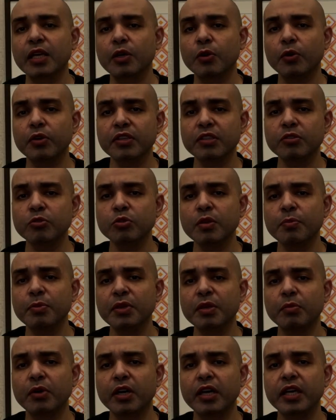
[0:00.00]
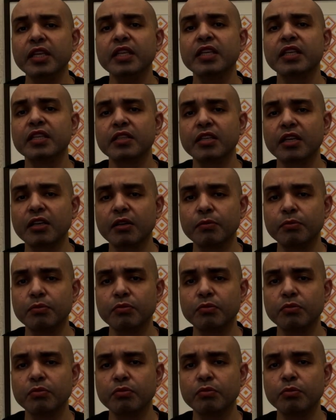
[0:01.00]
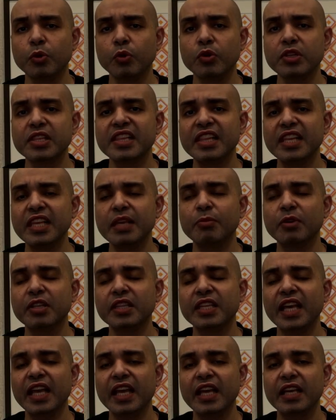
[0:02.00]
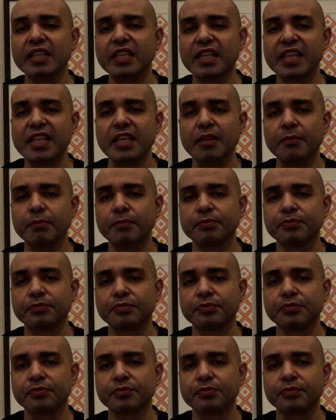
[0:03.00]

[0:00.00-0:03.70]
according to the BMI, they are both labeled the same.